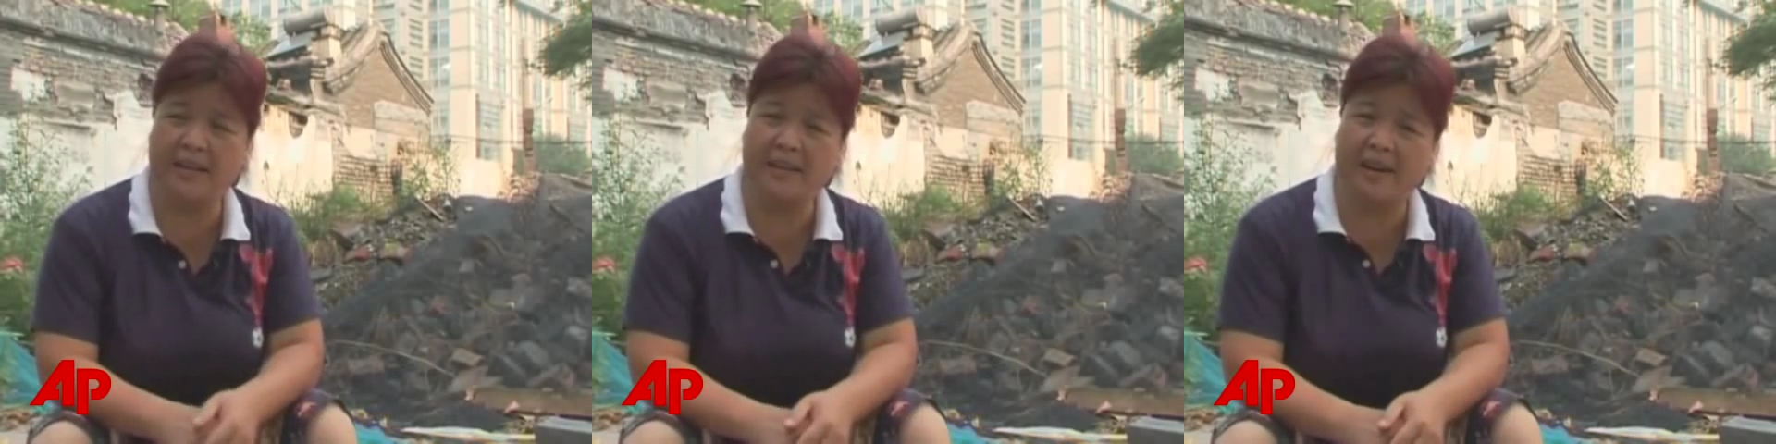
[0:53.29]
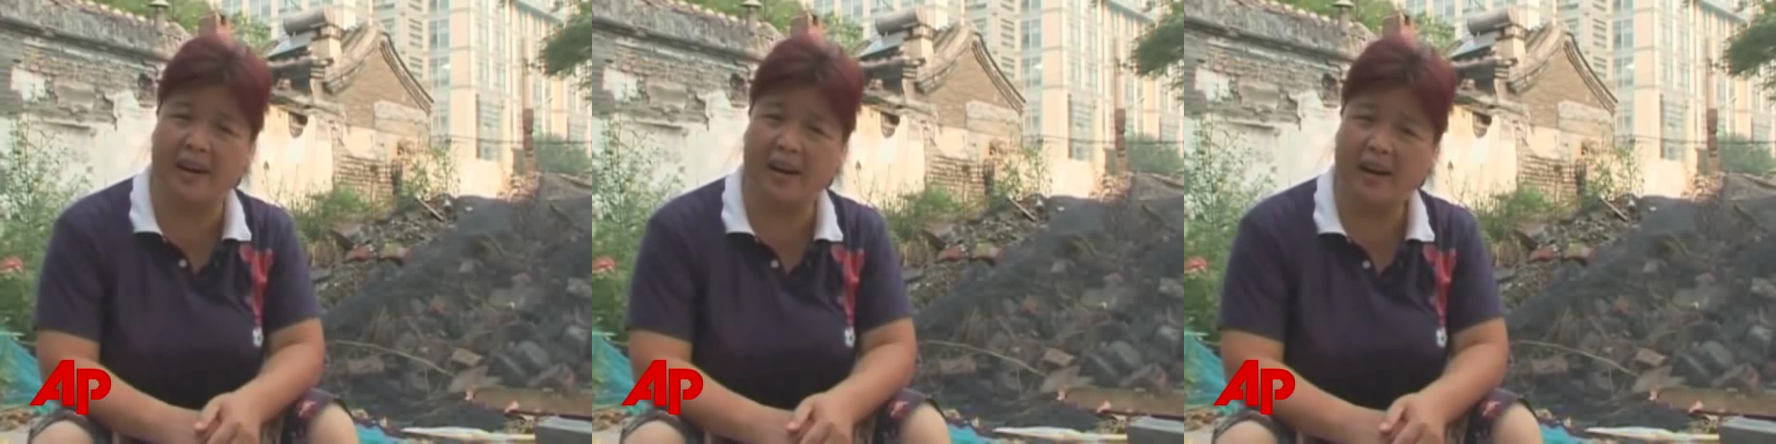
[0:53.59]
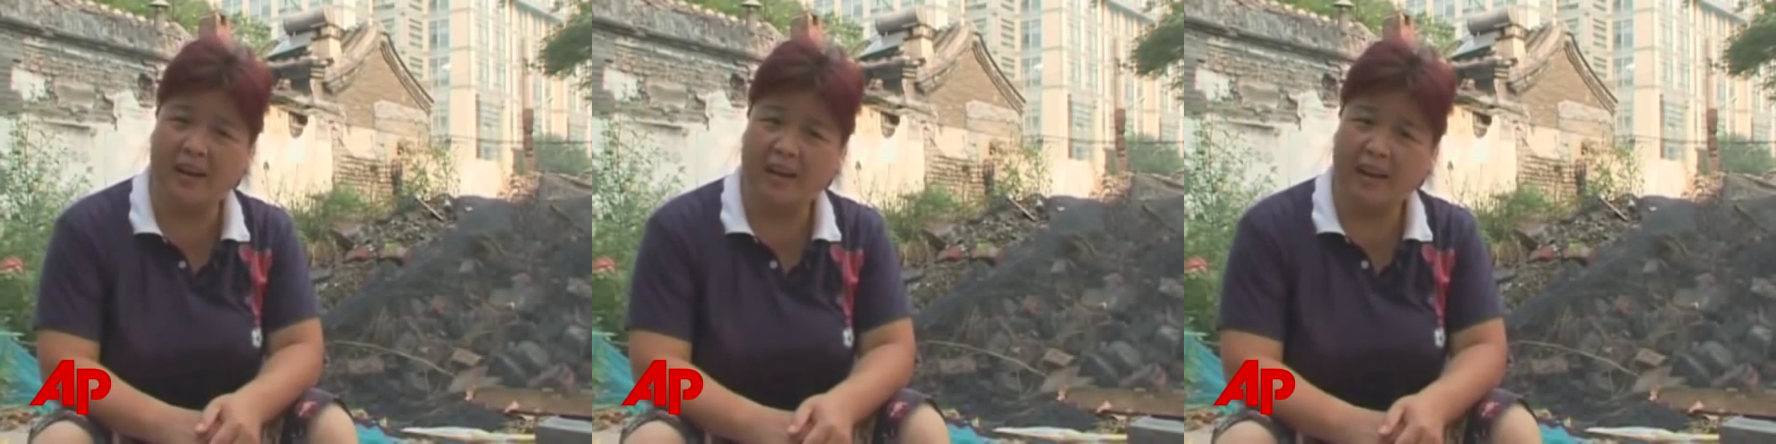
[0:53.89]
has
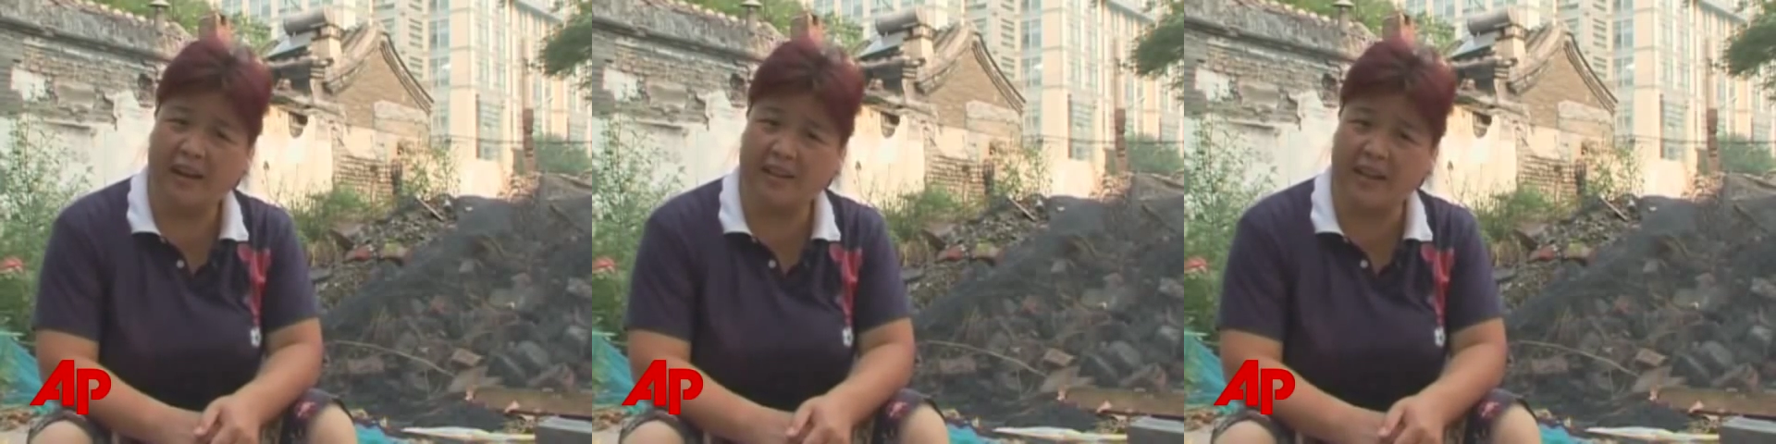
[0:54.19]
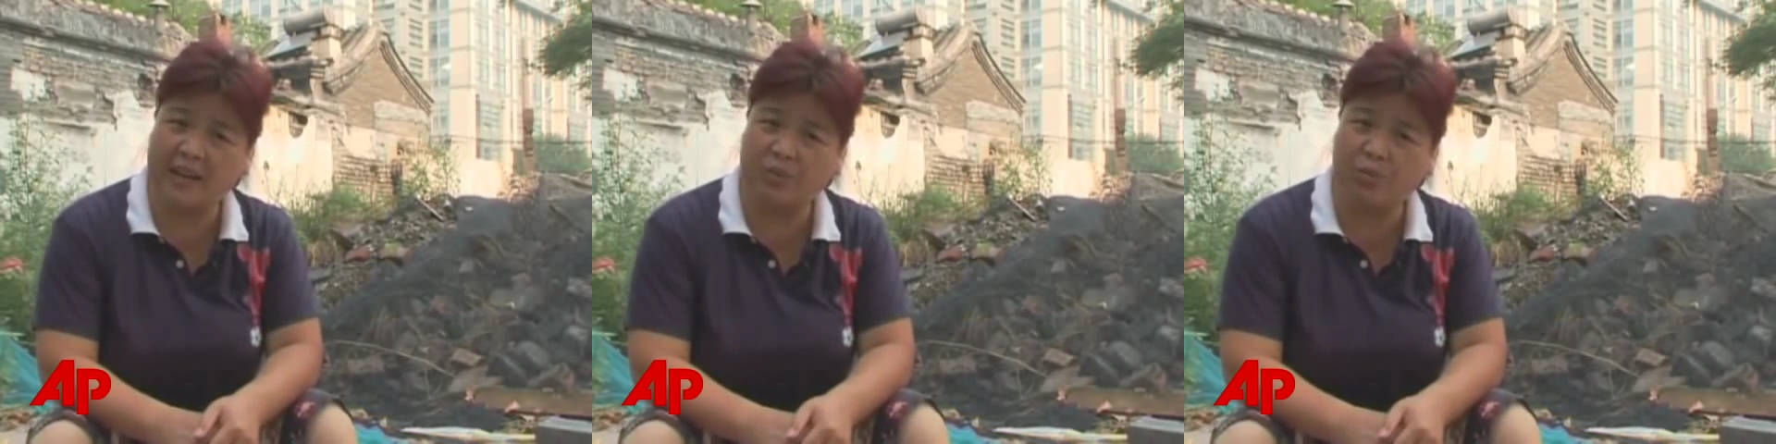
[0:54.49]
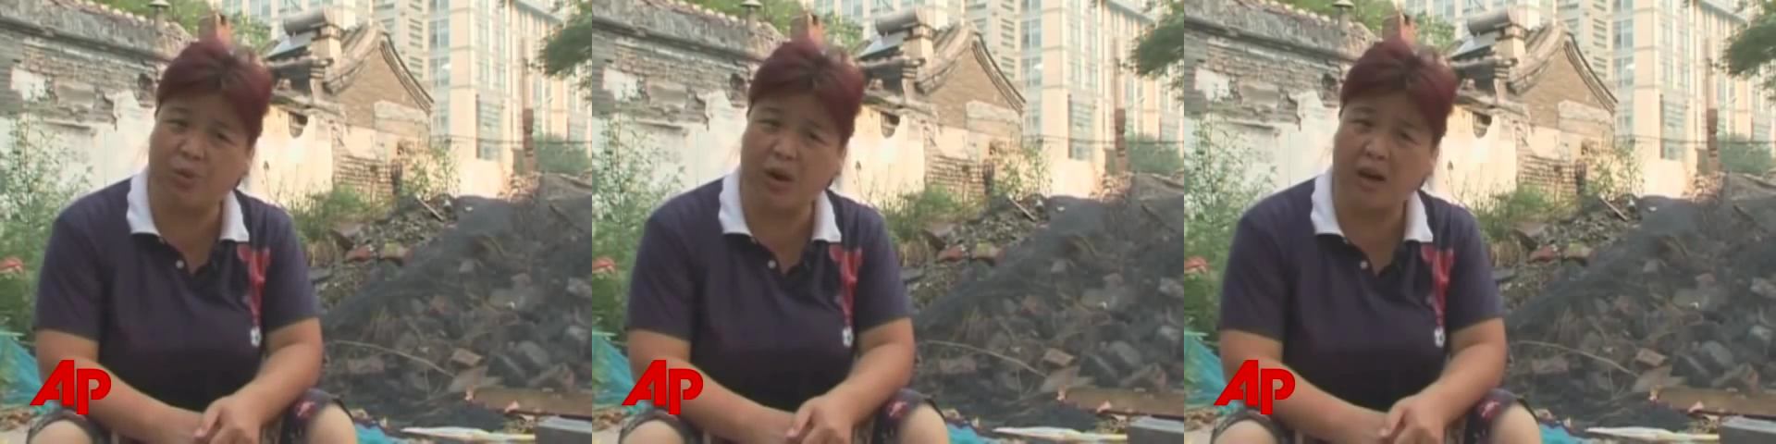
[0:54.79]
polluted the water,
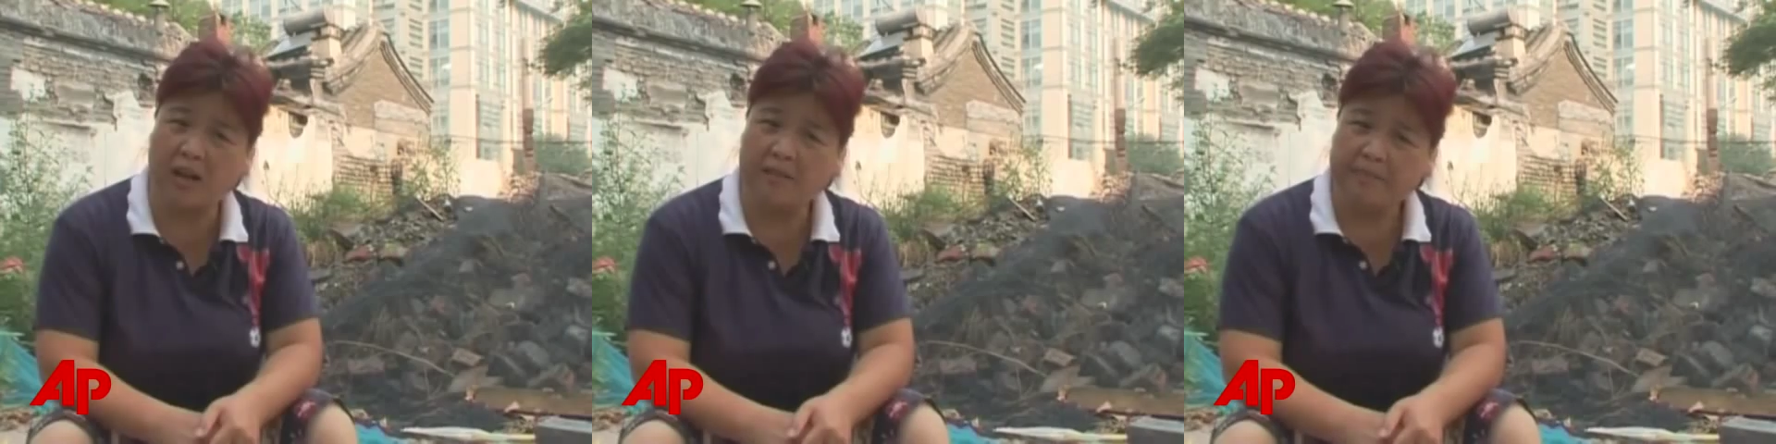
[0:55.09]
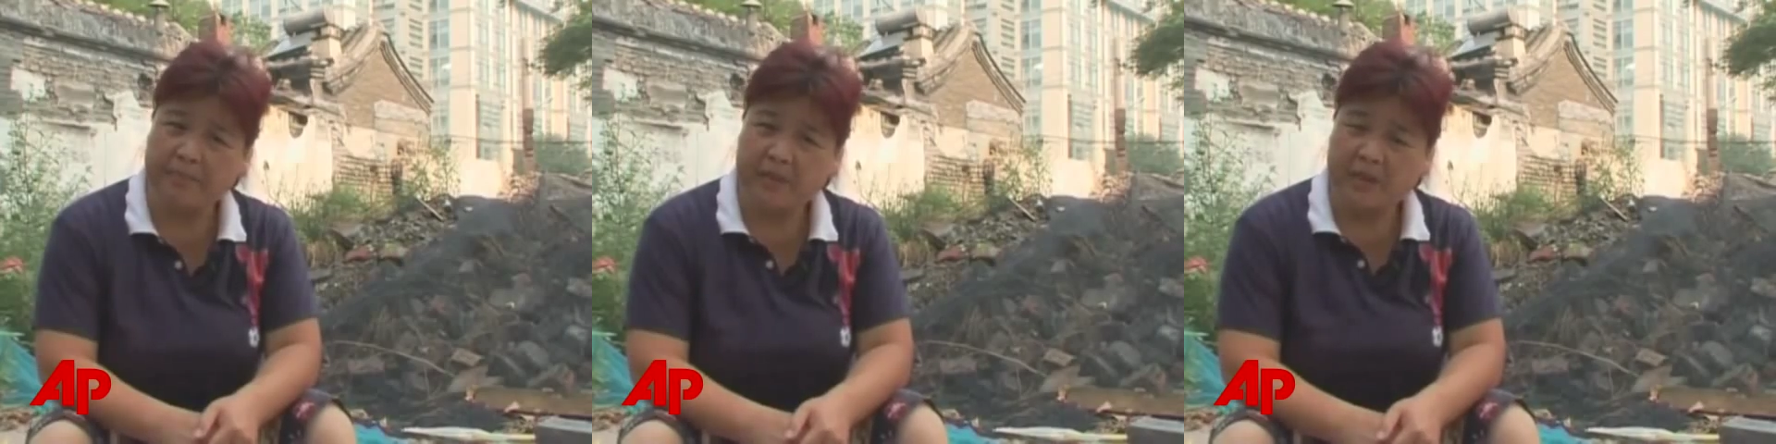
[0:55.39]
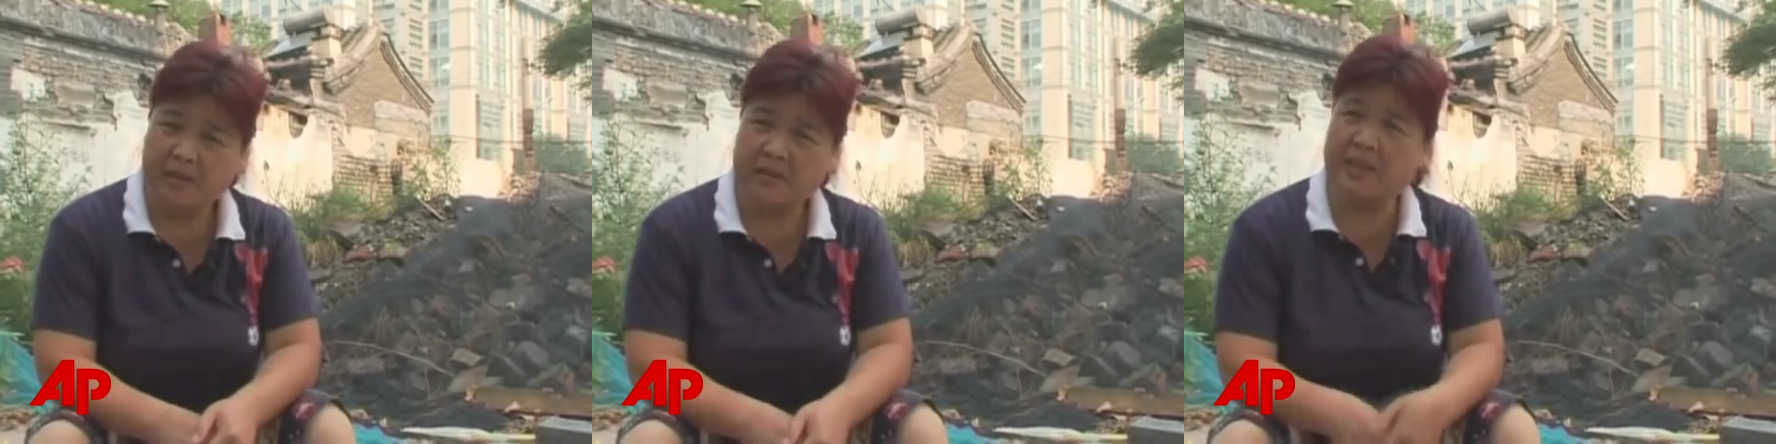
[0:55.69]
making her
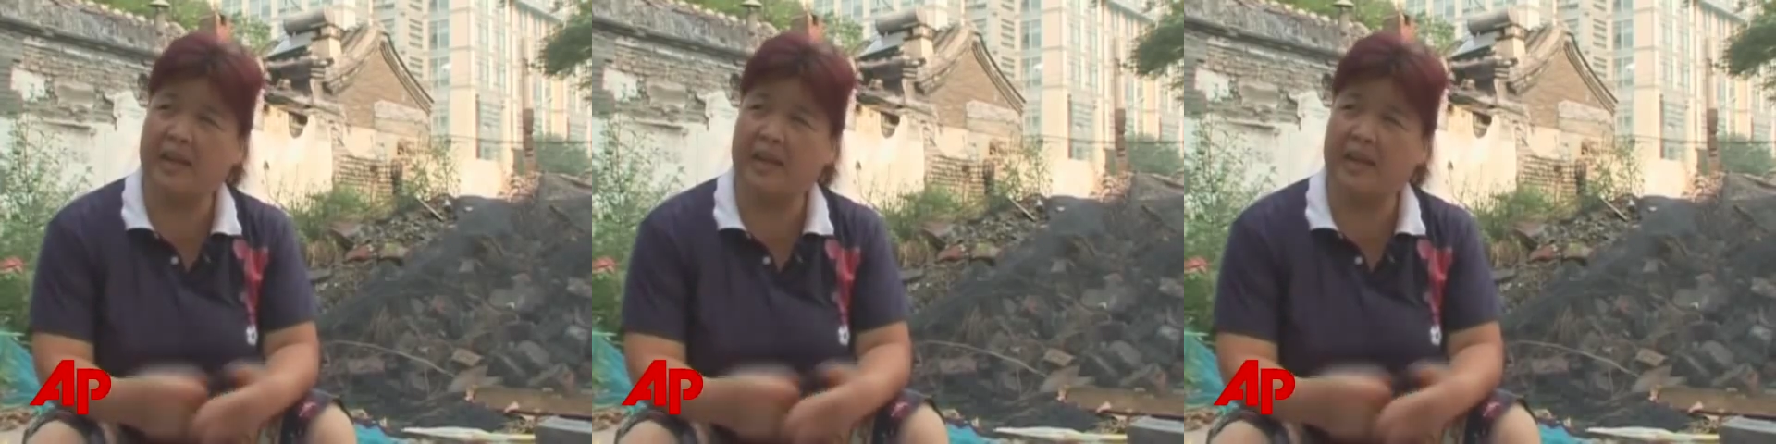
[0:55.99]
child